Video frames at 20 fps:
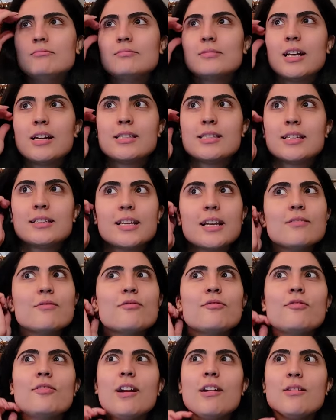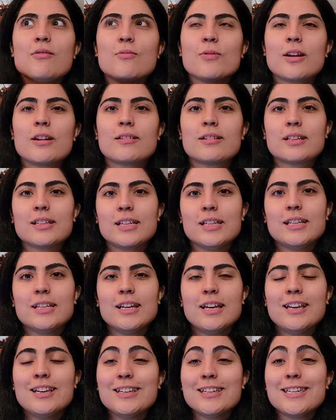I said that very weirdly.
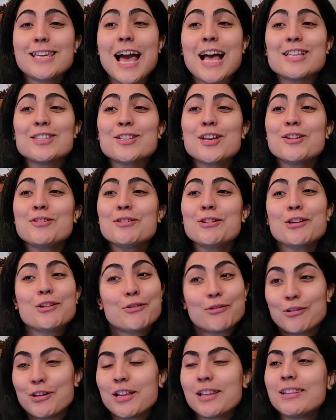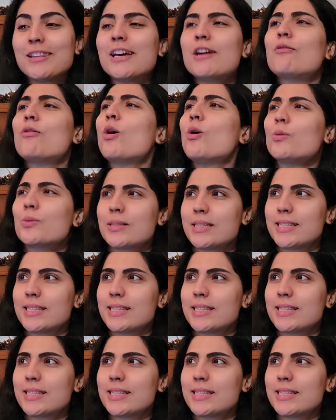Gaston Leroux.